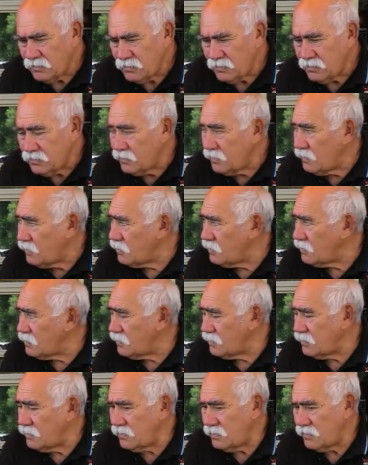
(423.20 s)

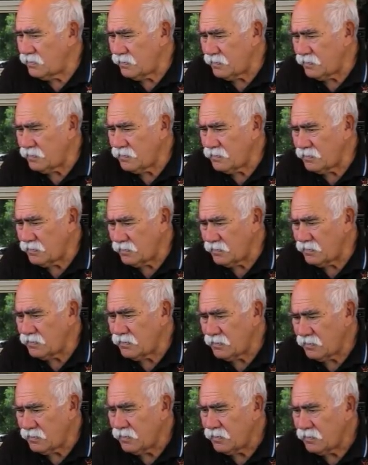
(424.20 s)

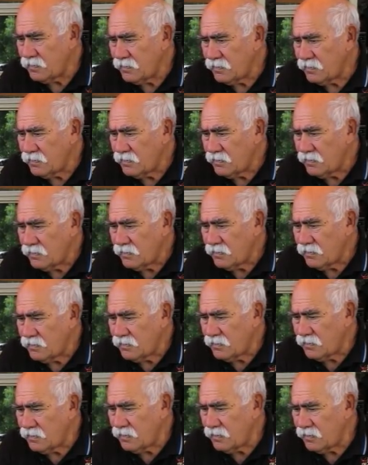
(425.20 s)

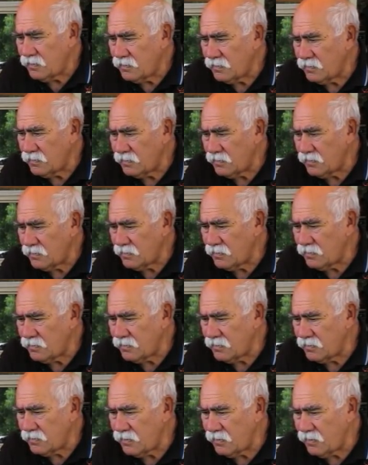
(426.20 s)

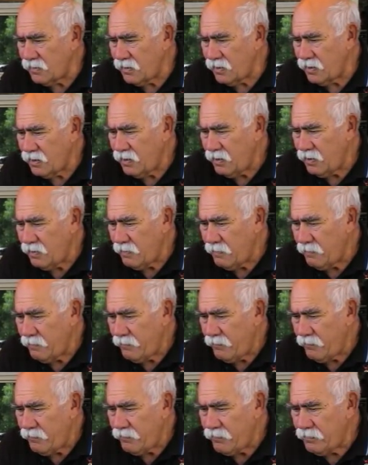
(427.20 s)

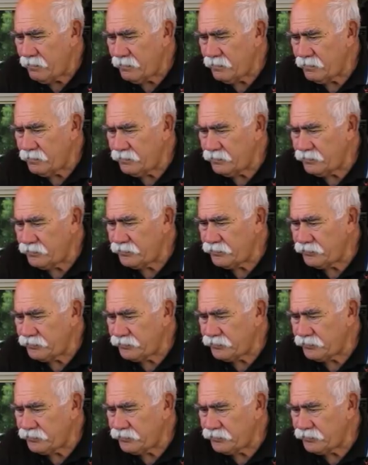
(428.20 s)
This person isn't speaking.